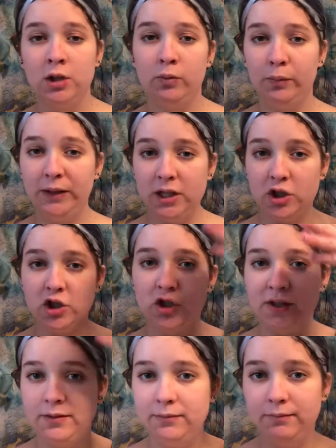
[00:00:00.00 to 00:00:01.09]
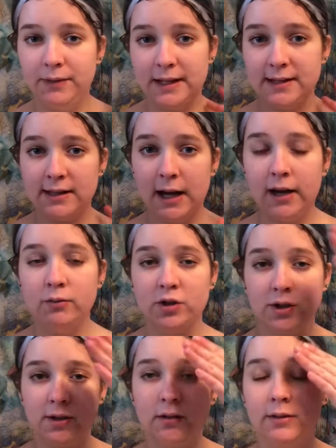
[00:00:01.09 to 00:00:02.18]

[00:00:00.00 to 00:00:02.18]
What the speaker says: We'll bleach this side, which